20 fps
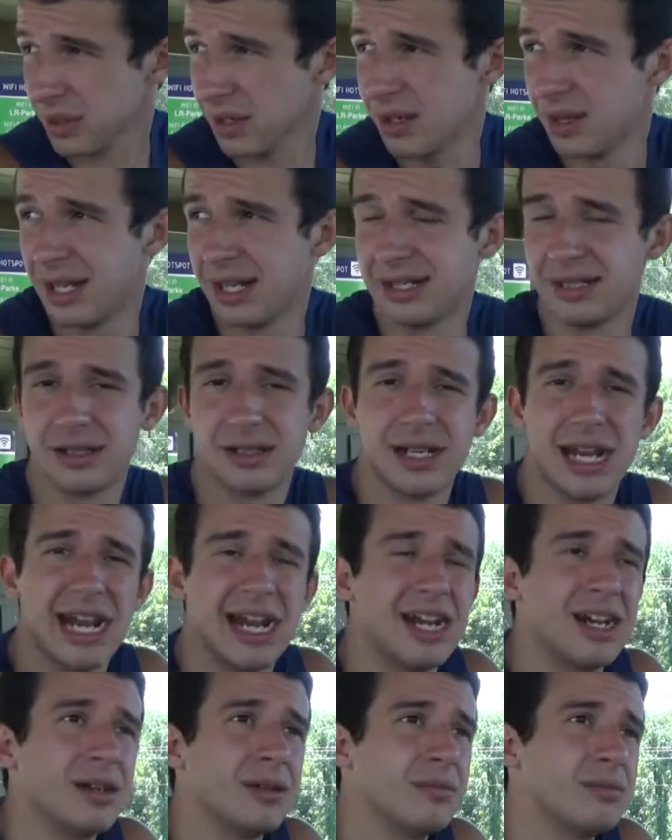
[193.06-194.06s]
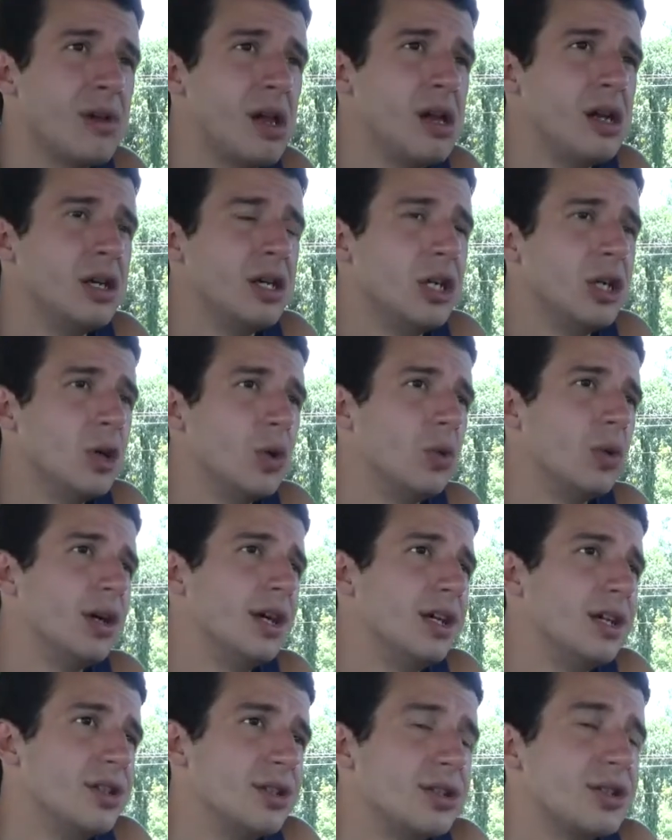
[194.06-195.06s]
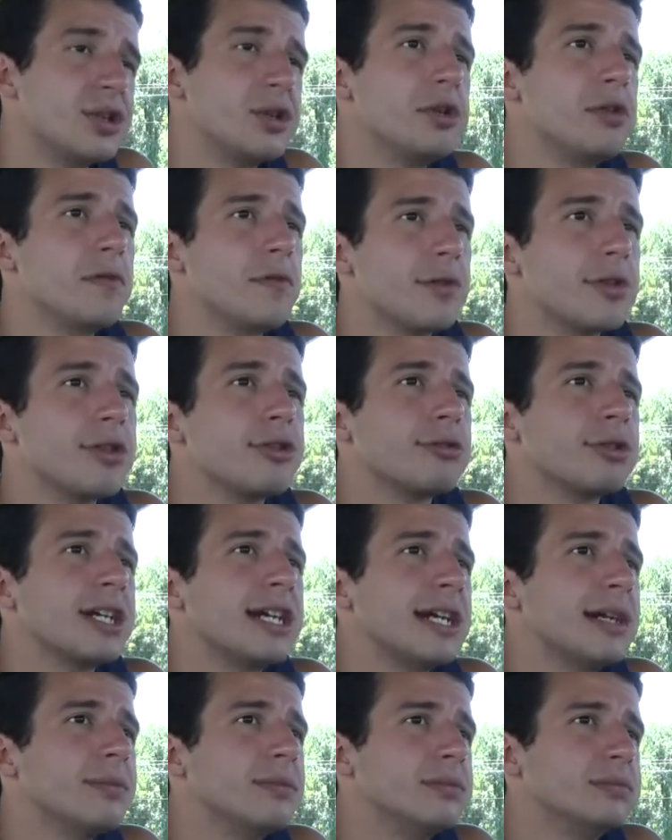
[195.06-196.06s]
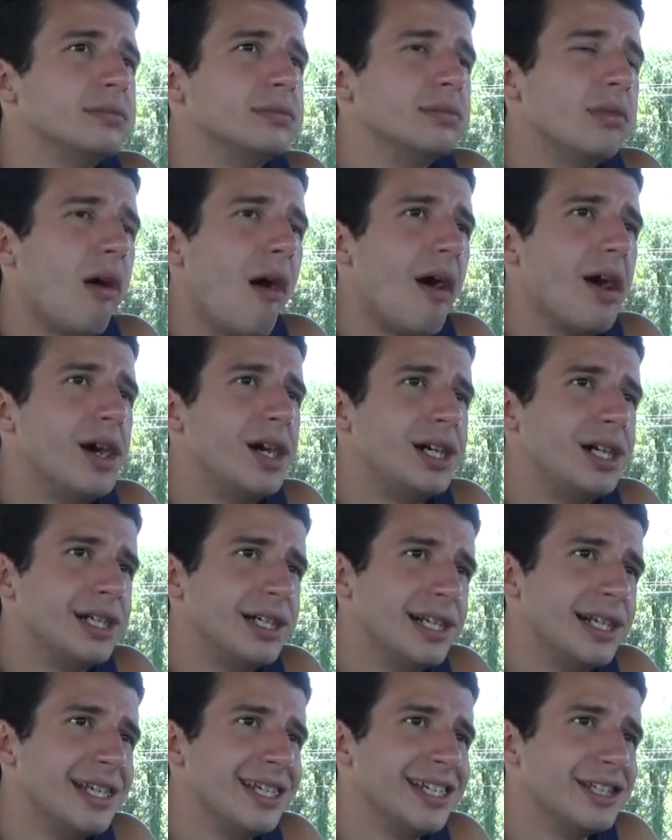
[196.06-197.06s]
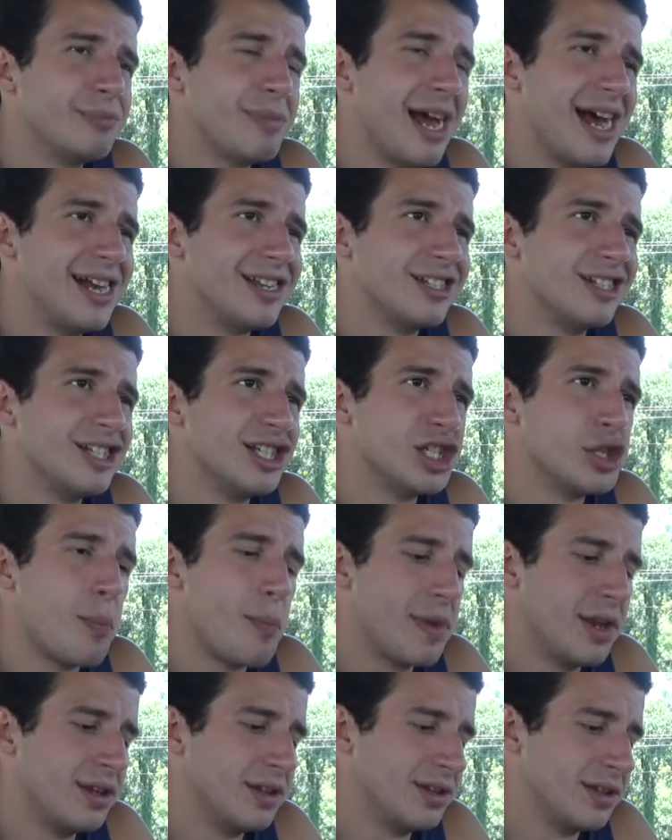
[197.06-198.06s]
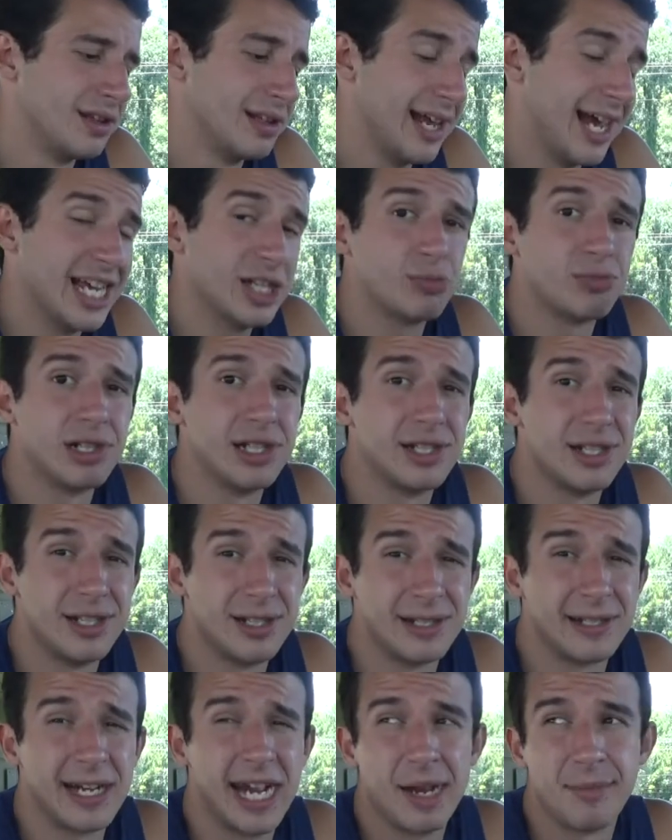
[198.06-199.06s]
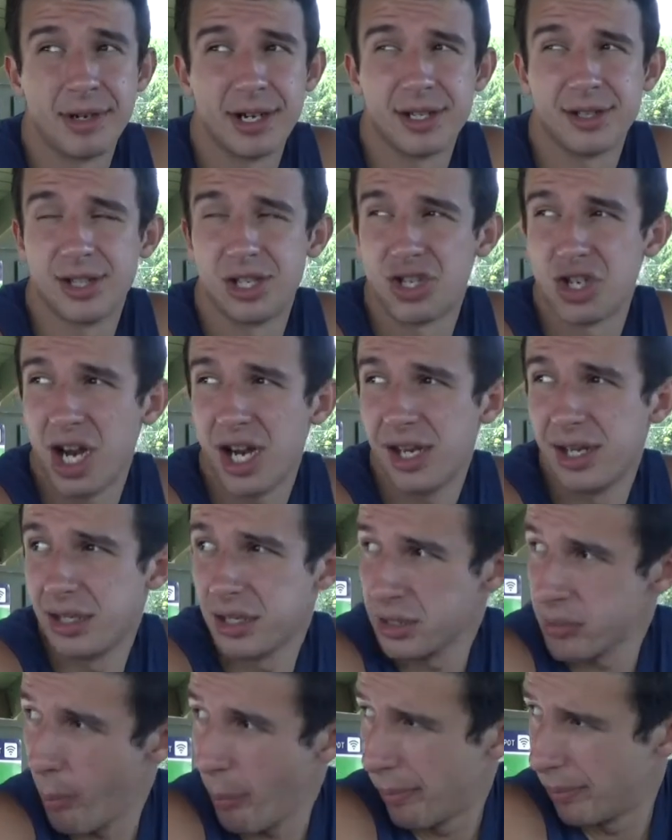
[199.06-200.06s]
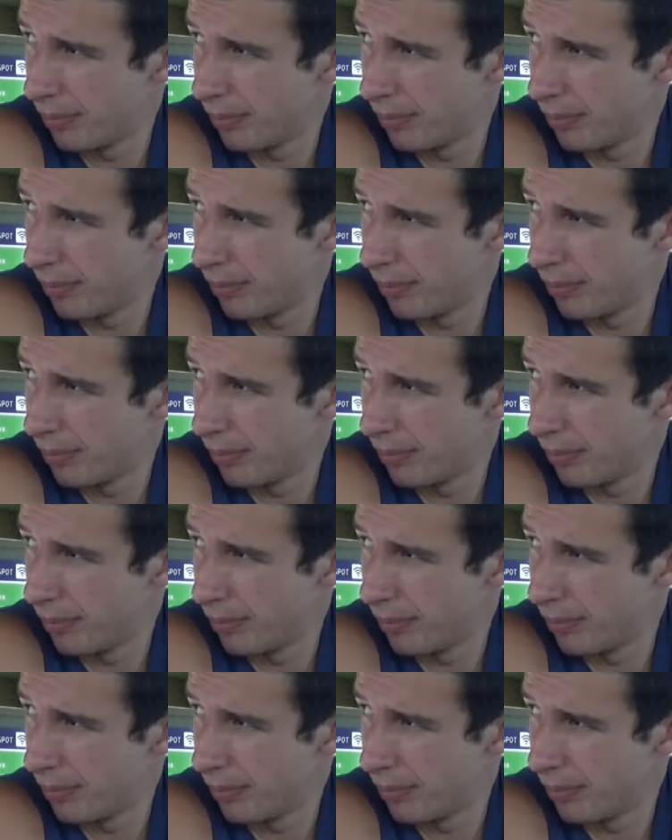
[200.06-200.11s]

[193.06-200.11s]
and then Cam was two for three on his passes in the last preseason game against the Giants,